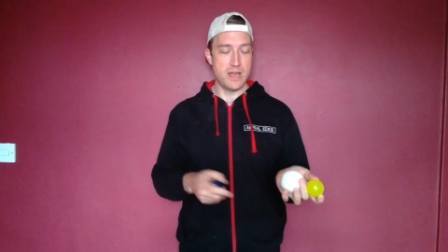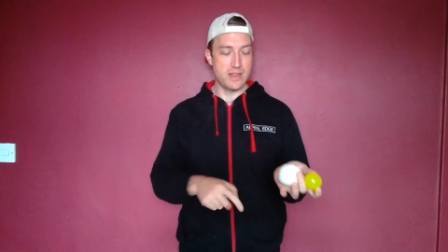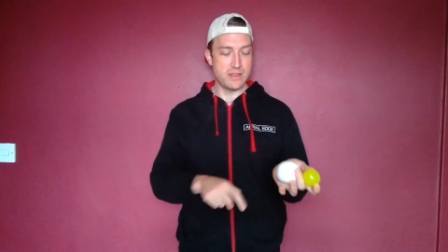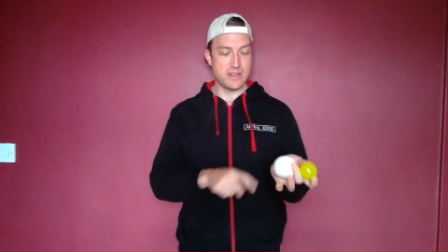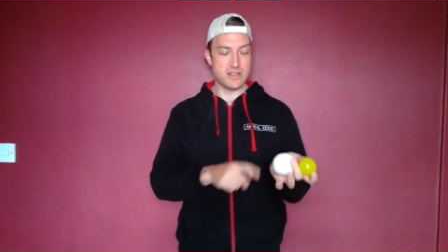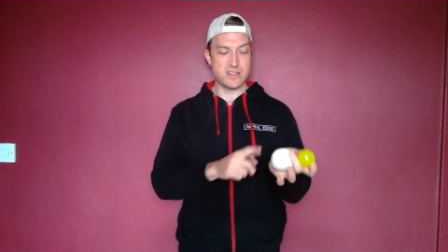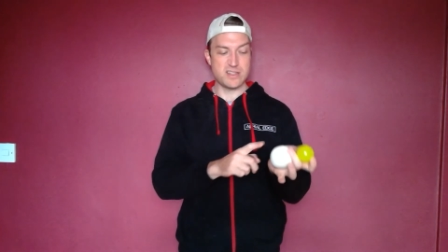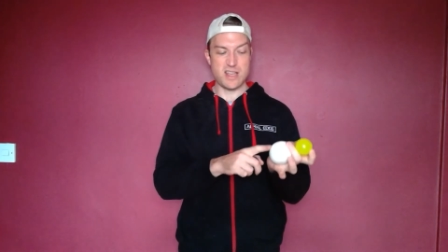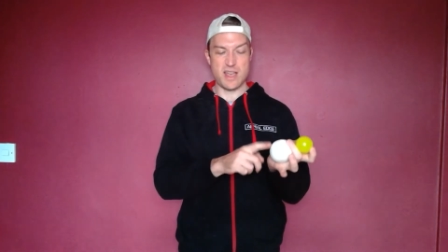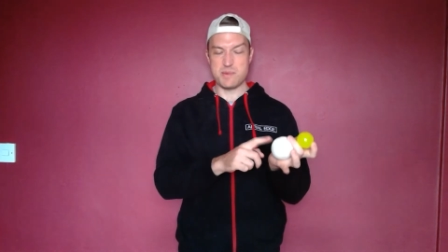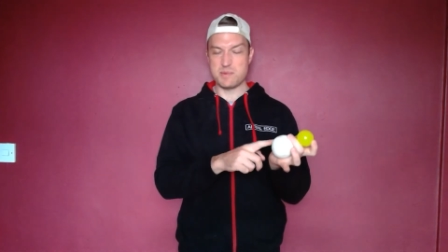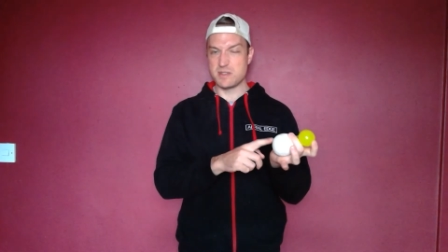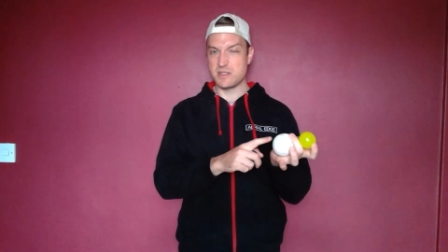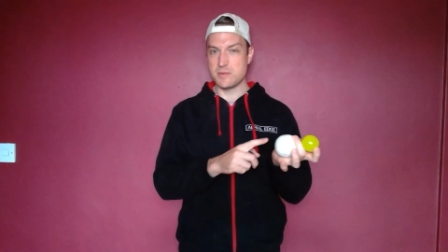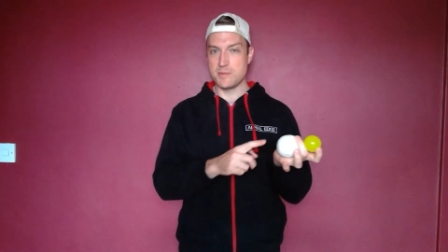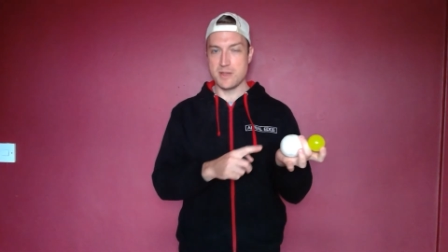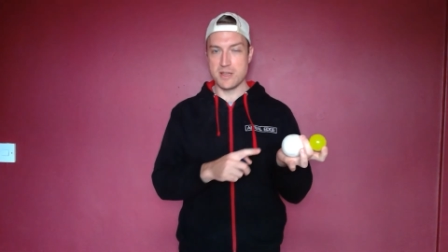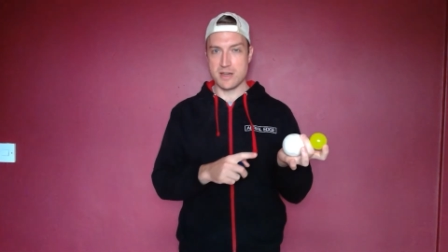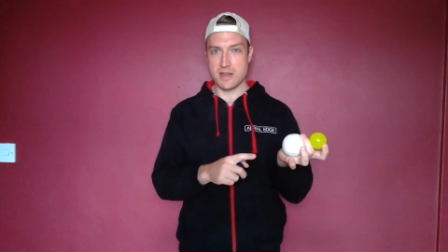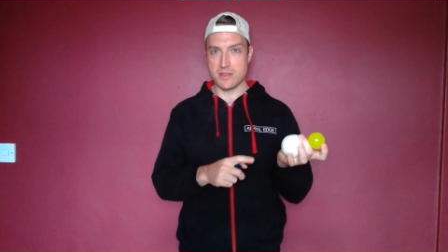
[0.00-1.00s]
There just happens to
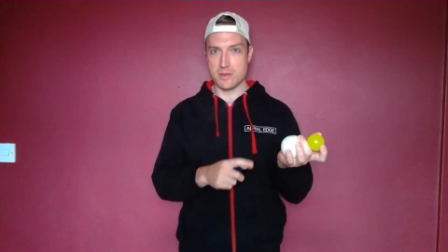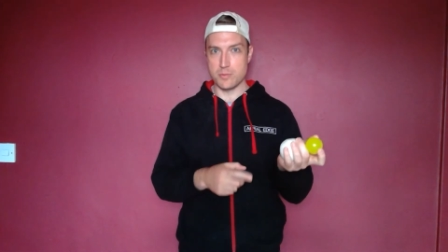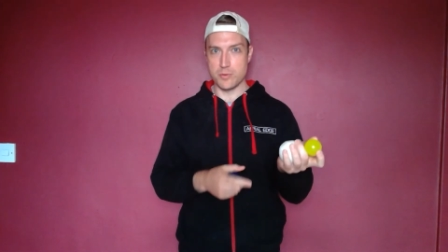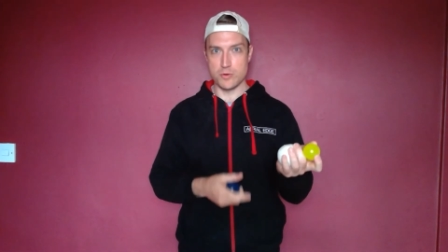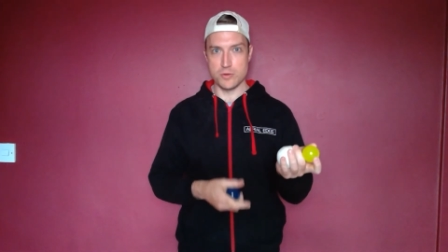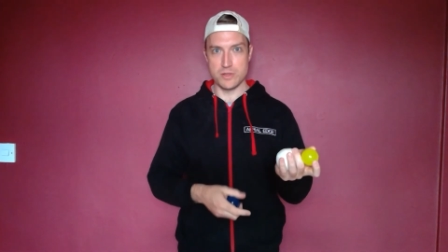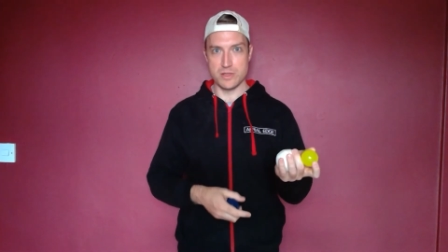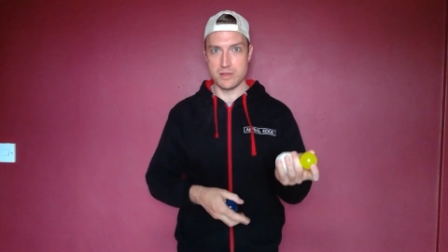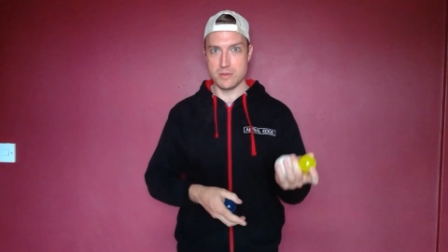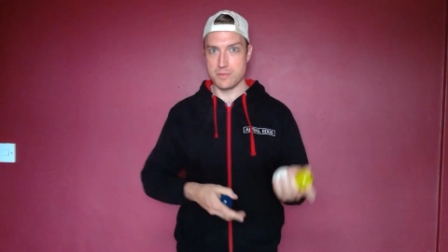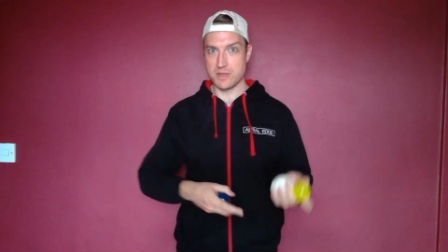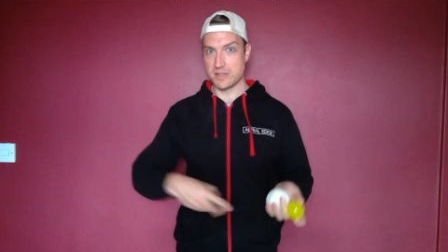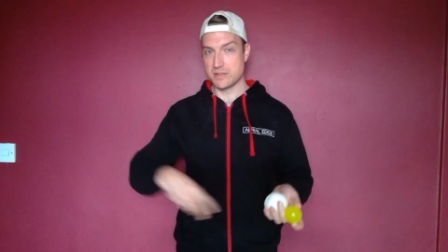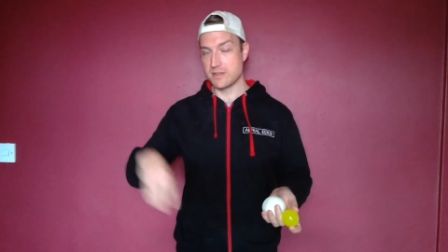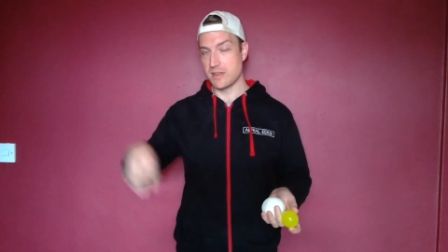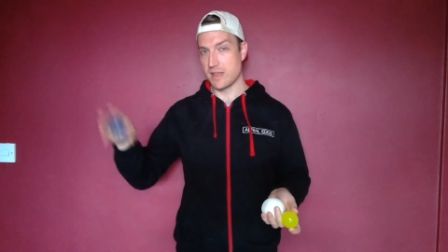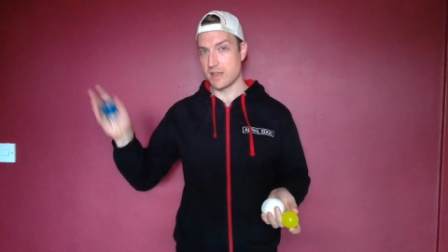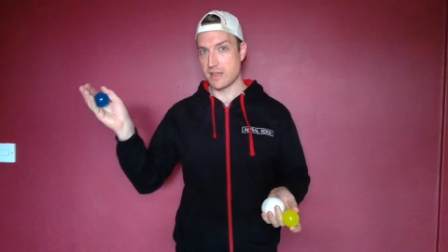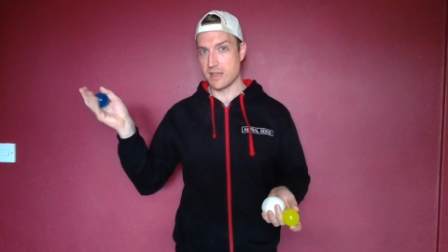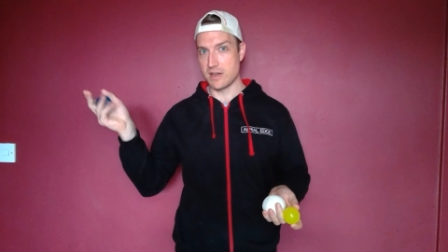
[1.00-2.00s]
be another ball in the mix
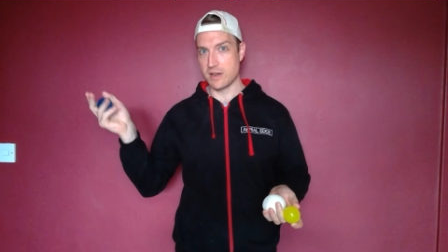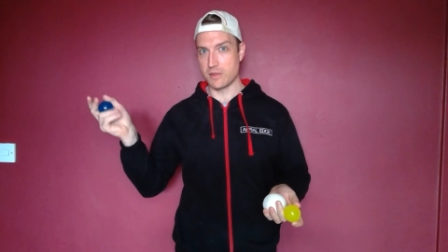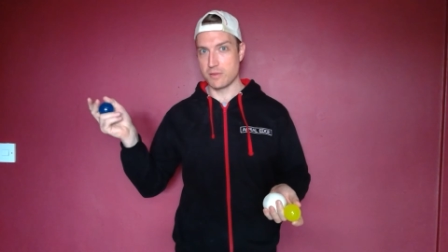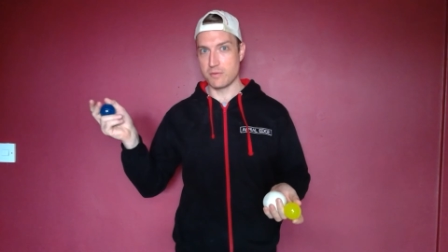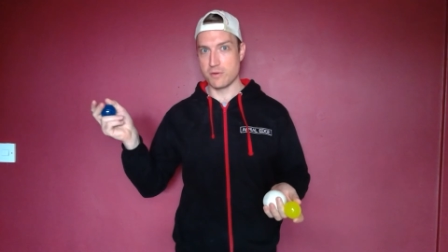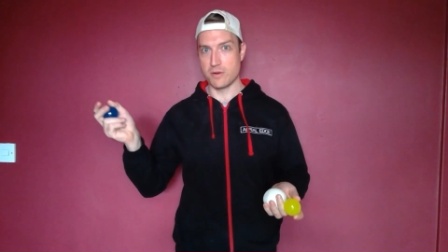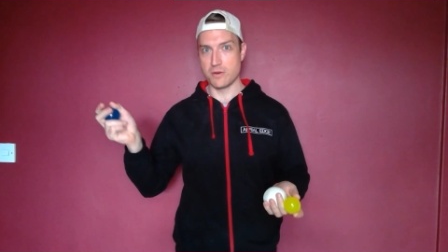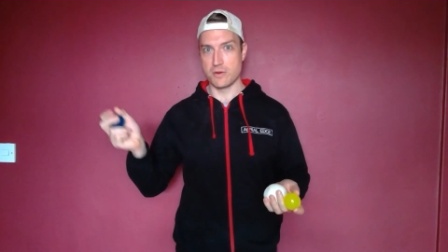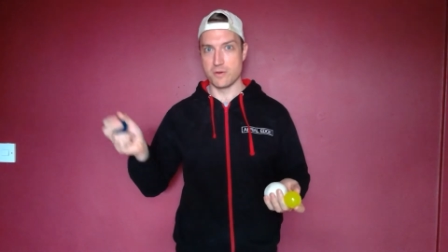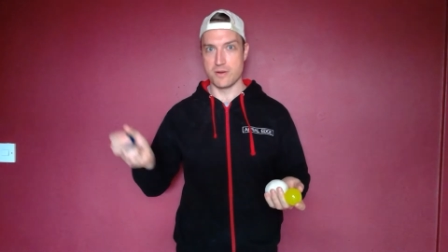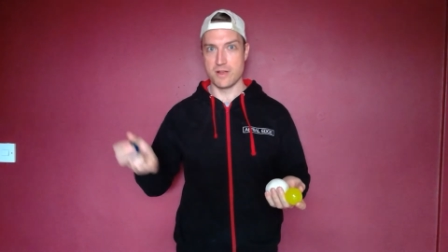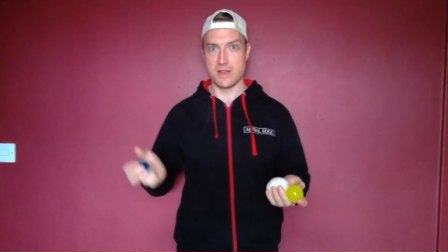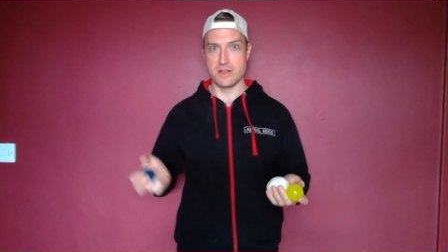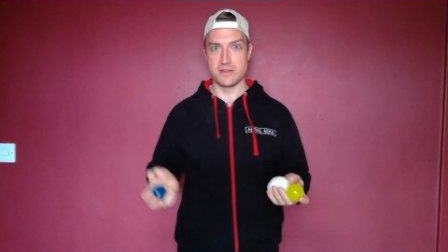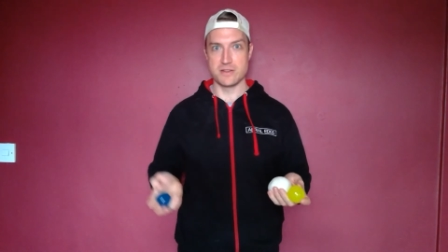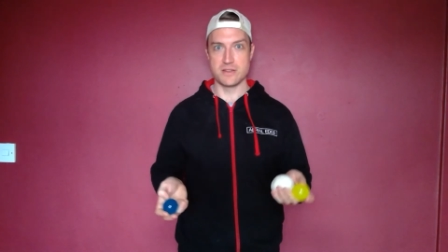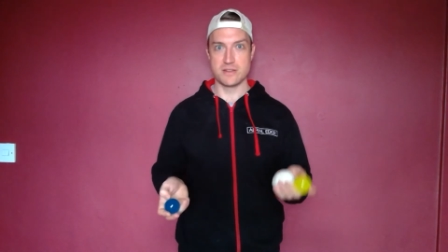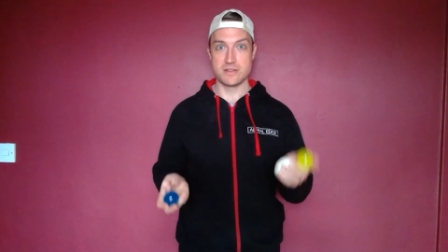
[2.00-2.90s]
there getting thrown around.